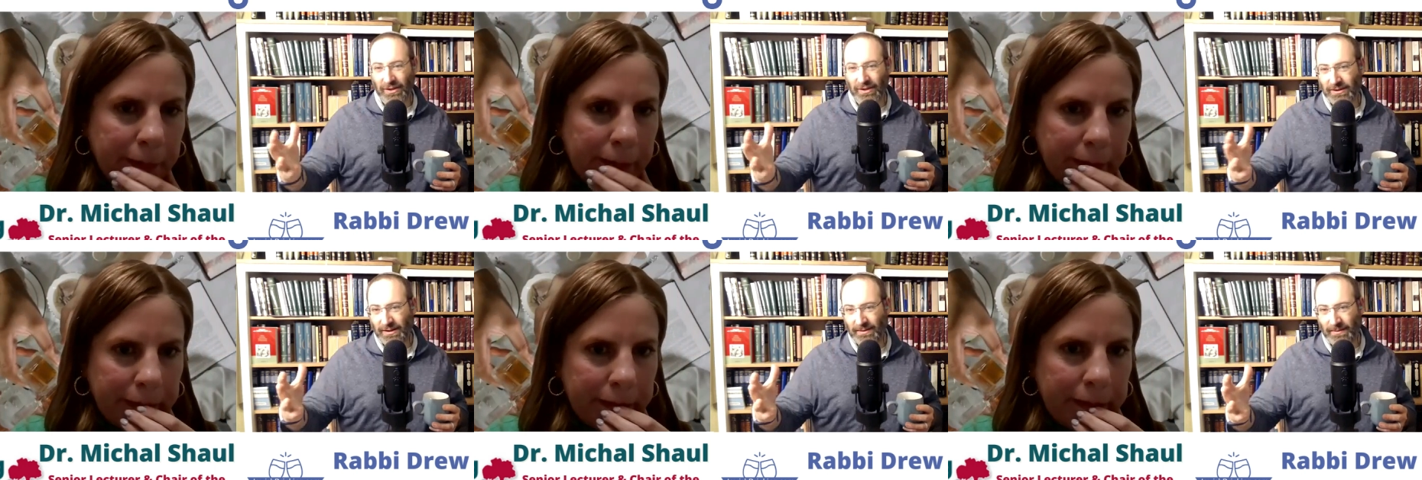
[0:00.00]

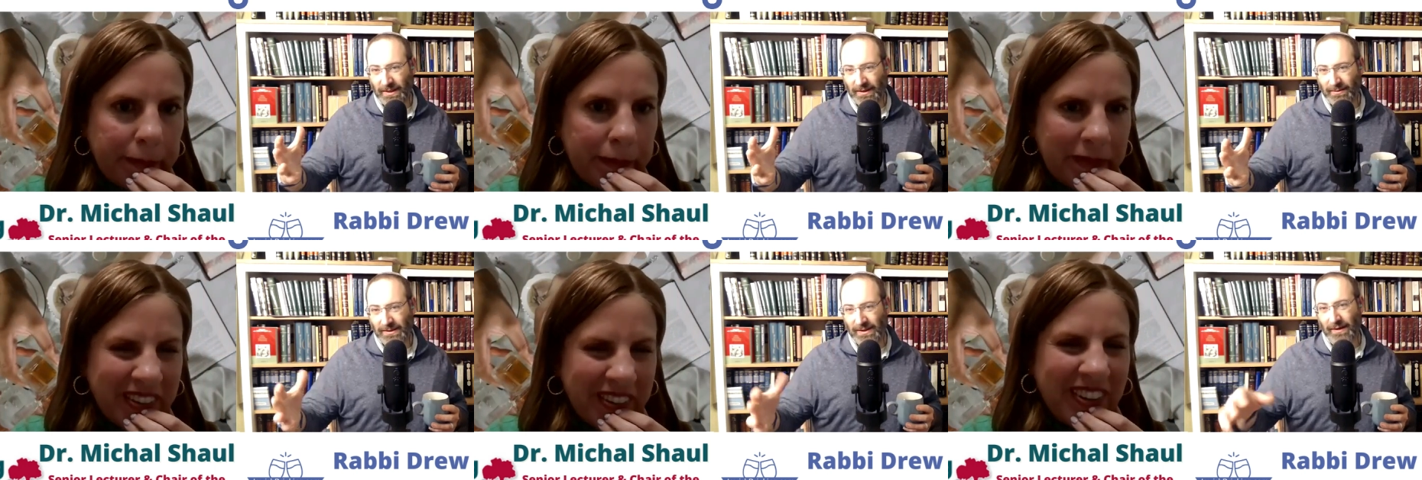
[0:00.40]
Speaker 1: just
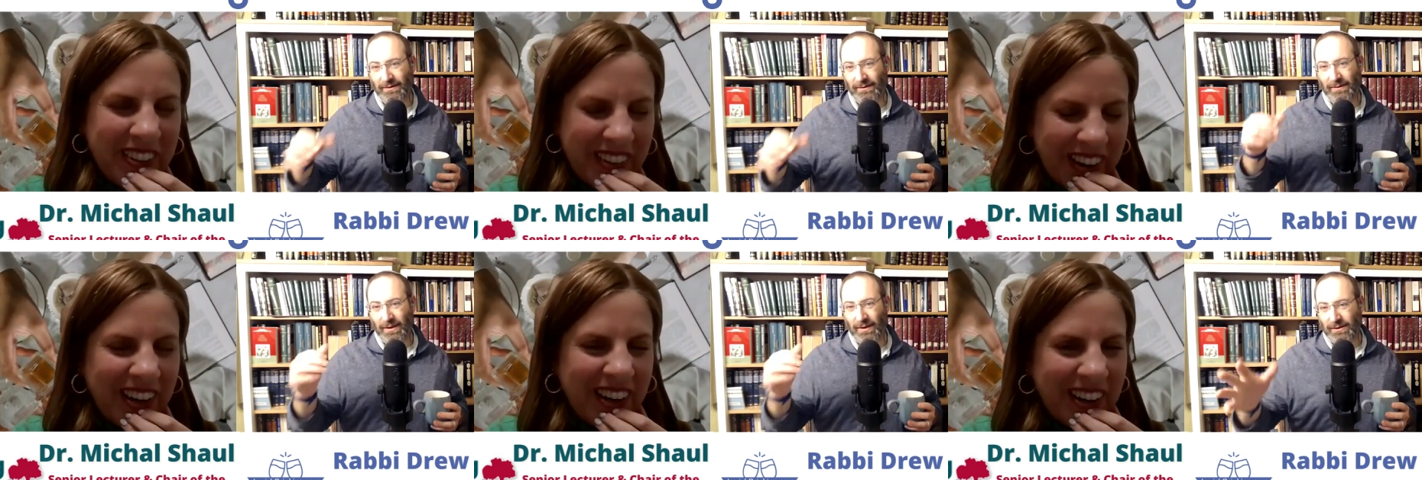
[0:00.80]
be
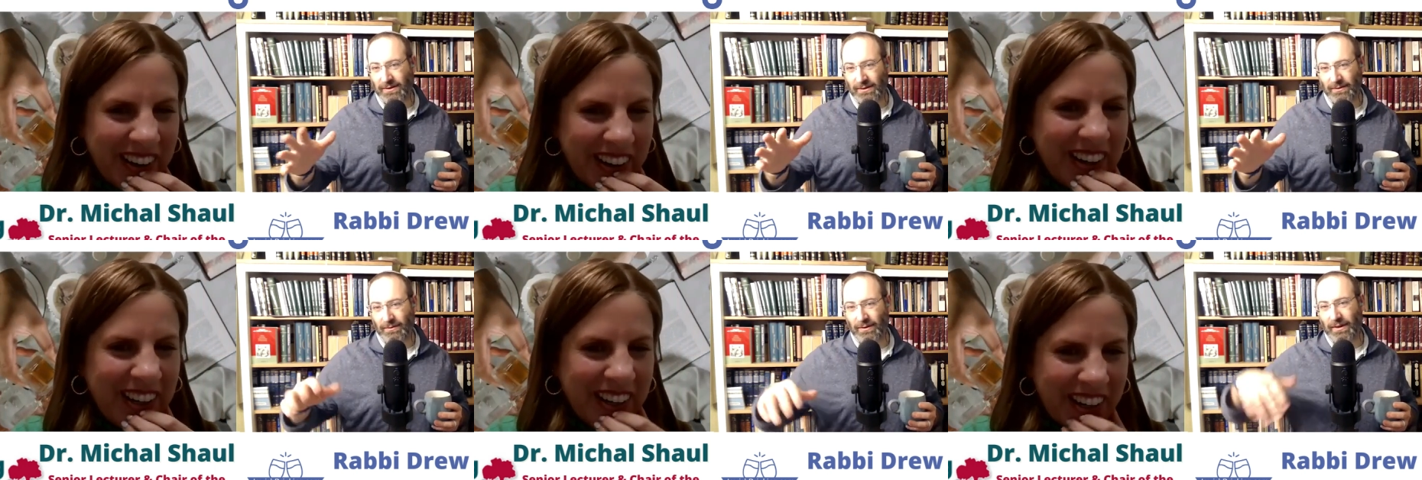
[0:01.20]
themselves yeah.
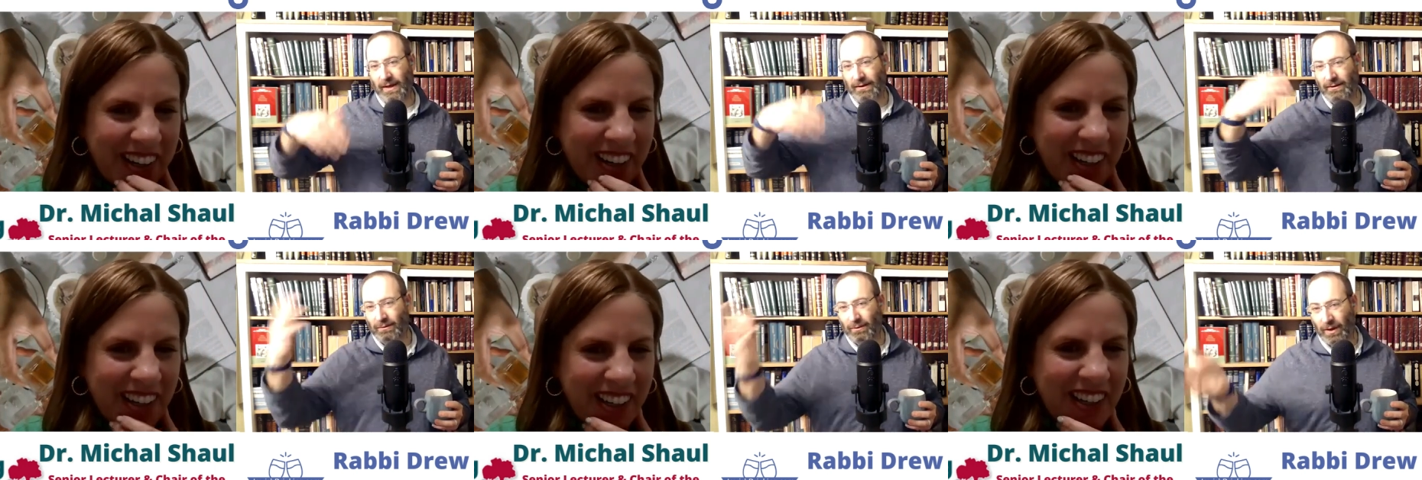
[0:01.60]
amongst
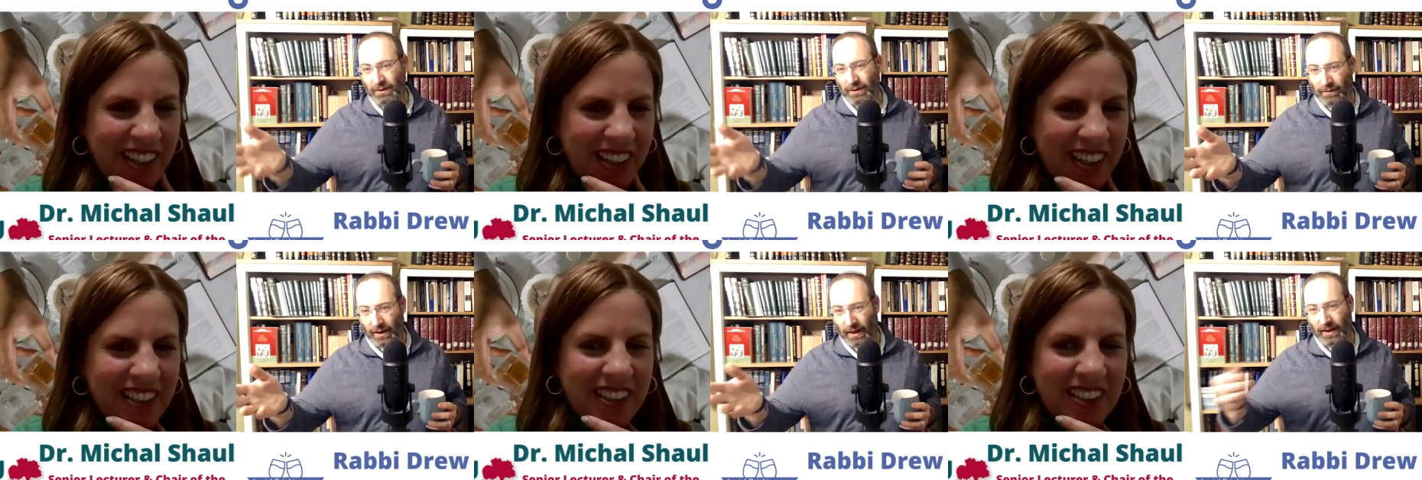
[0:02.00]
without the
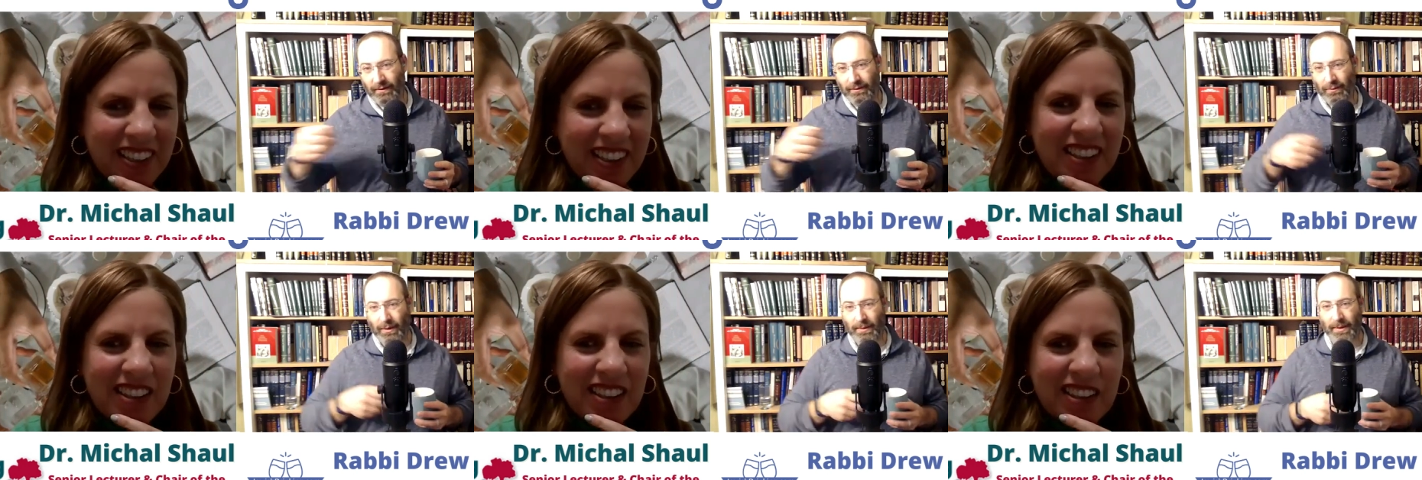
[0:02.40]
watchful eye
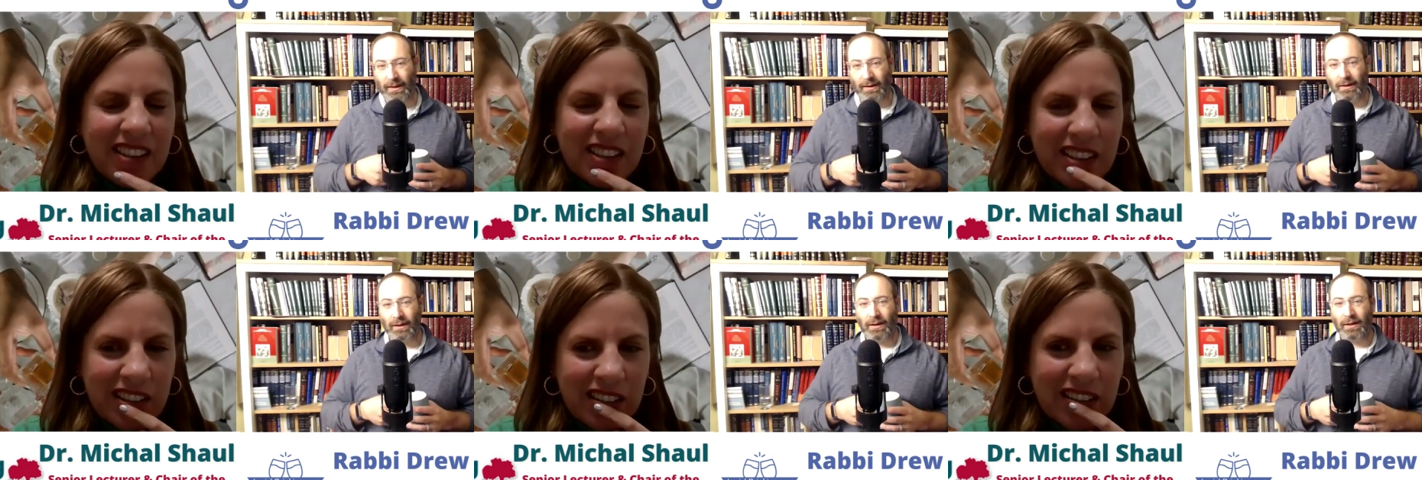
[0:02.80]
of the
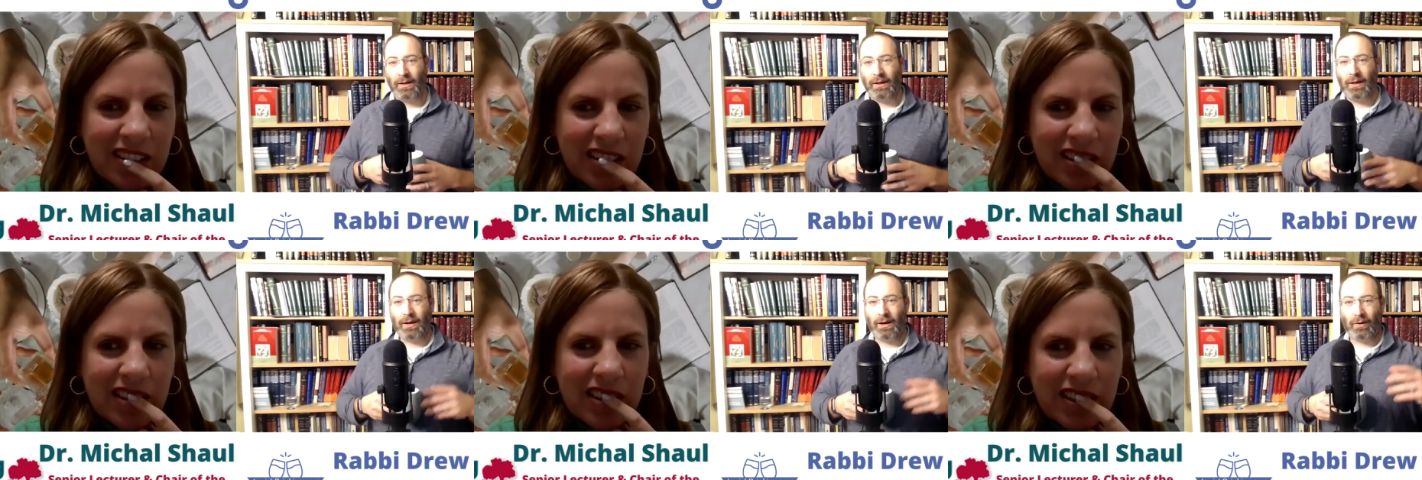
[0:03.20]
women
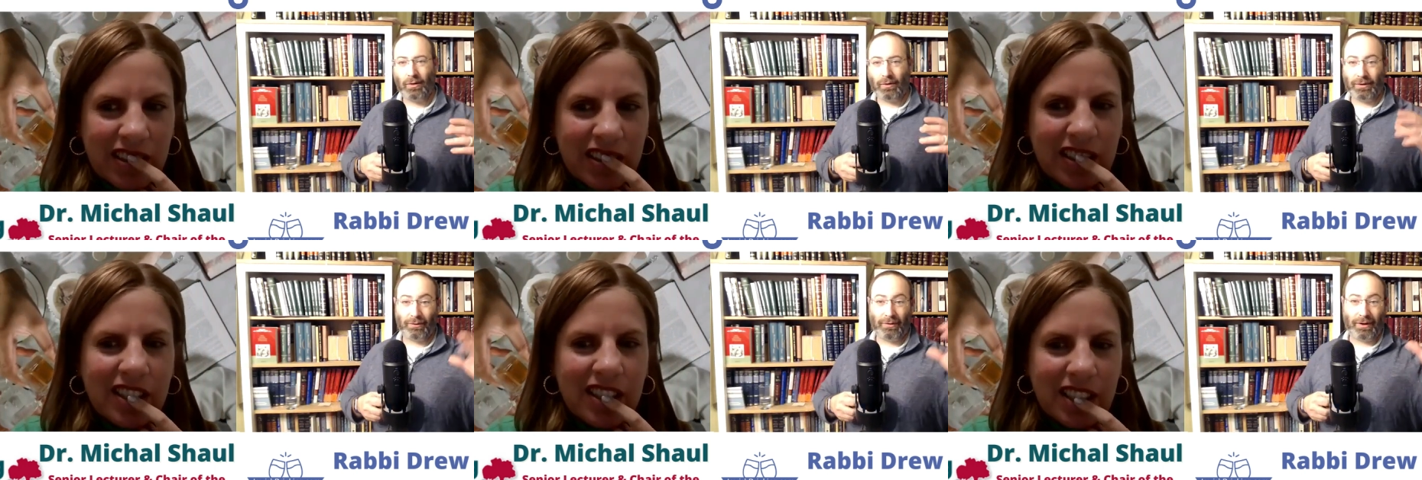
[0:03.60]

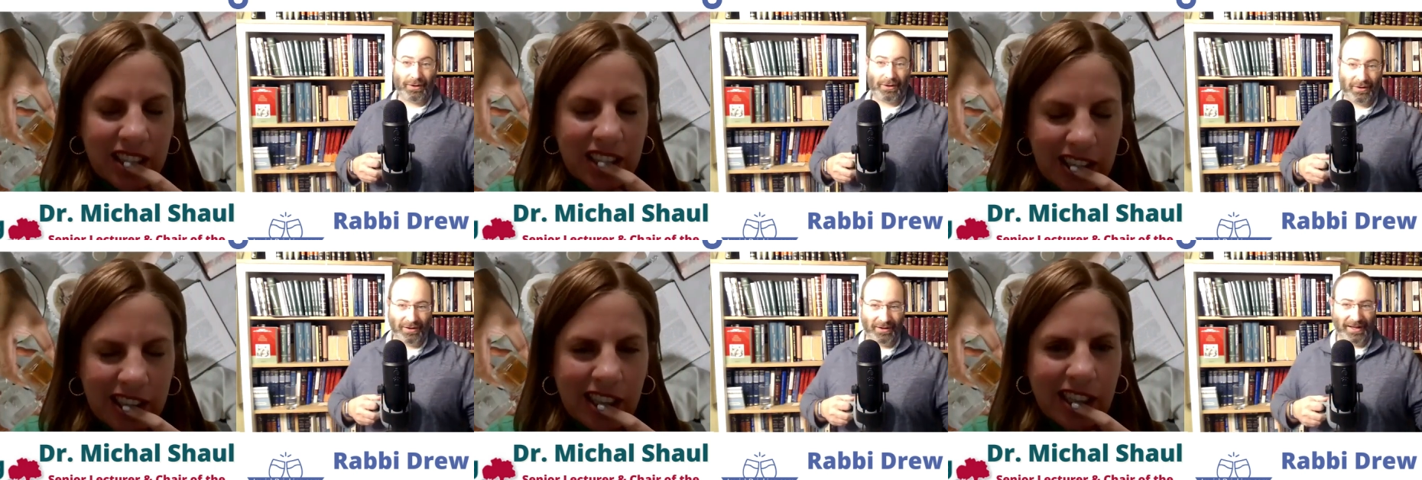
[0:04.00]
or the
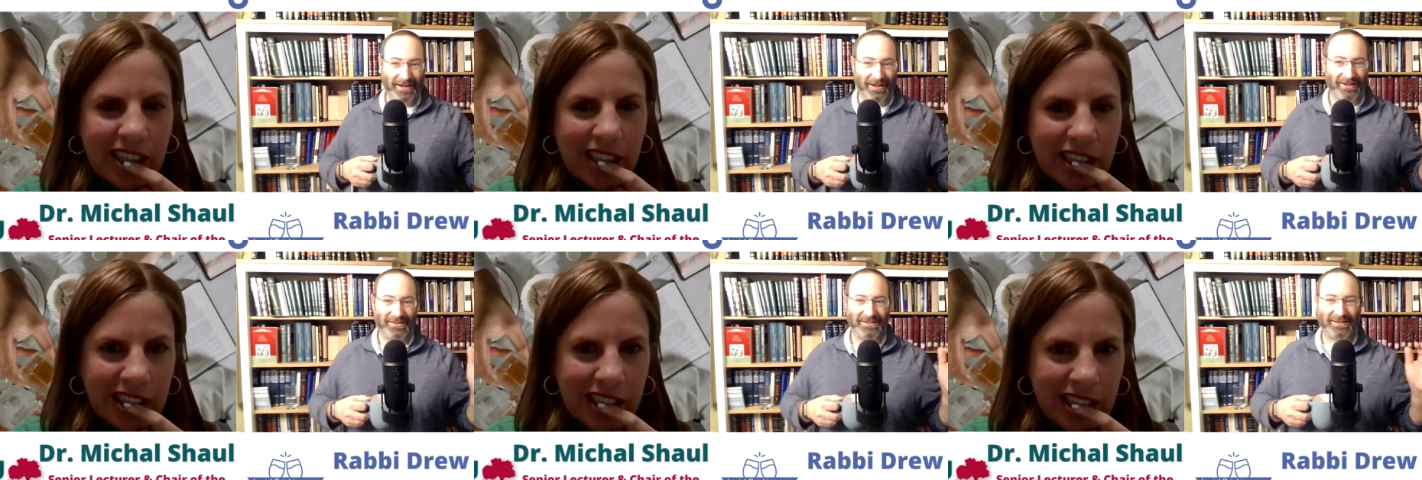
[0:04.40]
critical
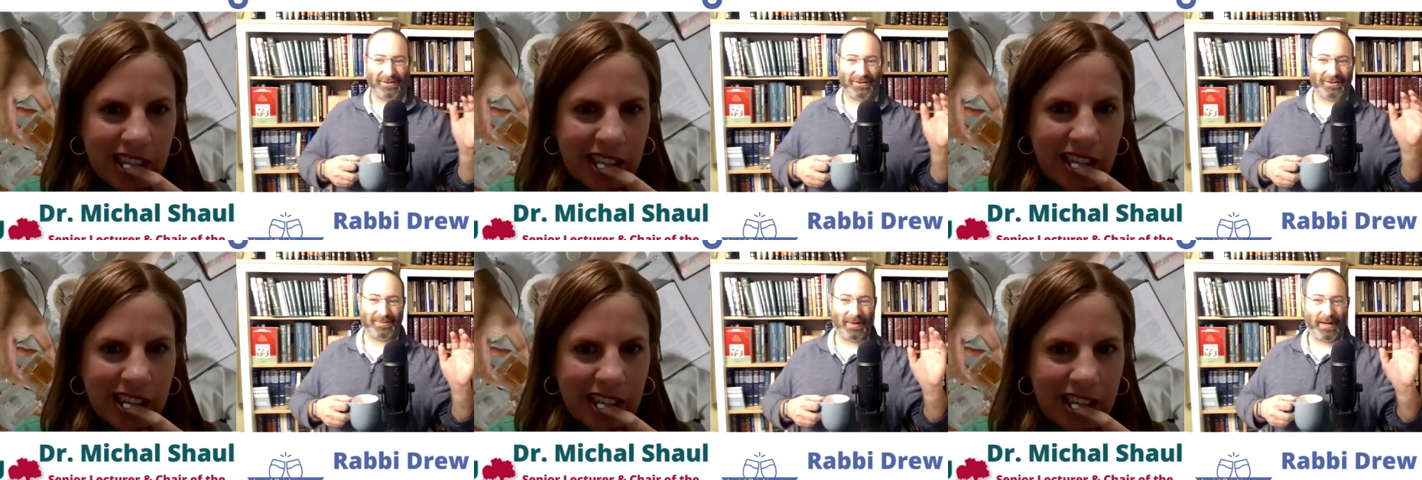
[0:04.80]
ears,
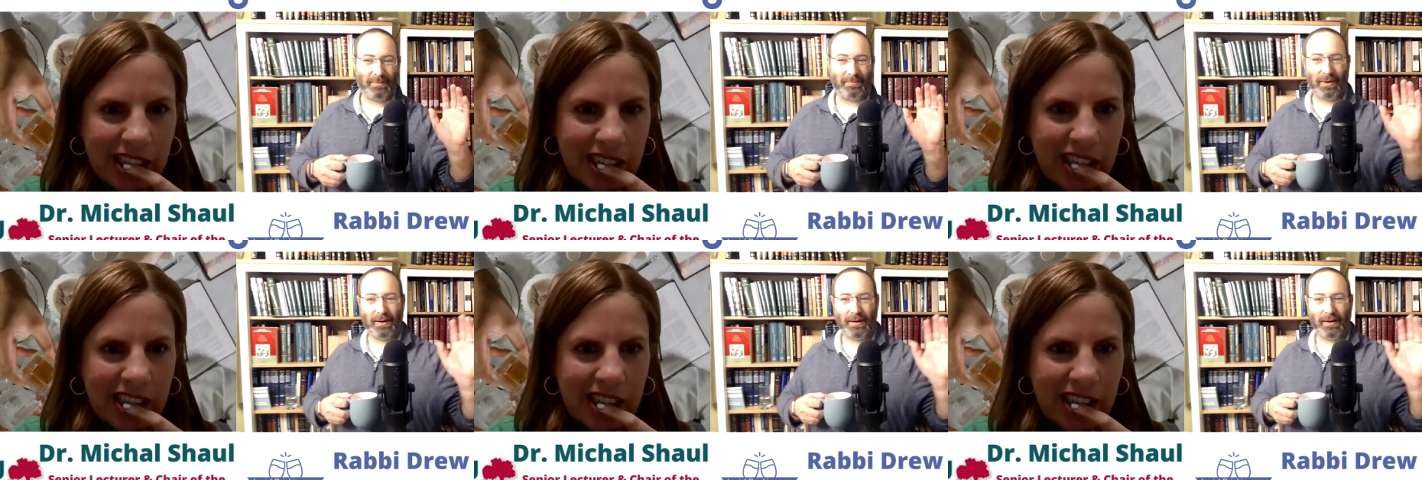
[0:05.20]
so to speak.